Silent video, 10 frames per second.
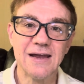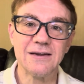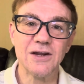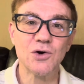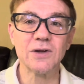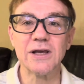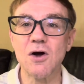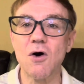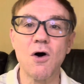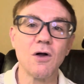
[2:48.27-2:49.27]
nearly
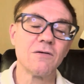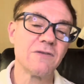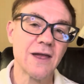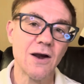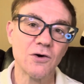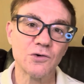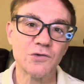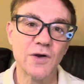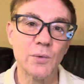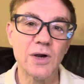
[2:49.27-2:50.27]
all of the
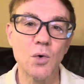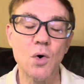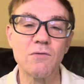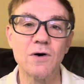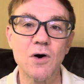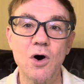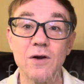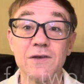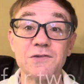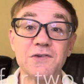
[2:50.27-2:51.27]
characters that we go over are
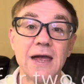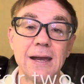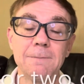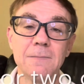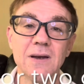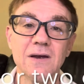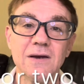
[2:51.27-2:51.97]
the same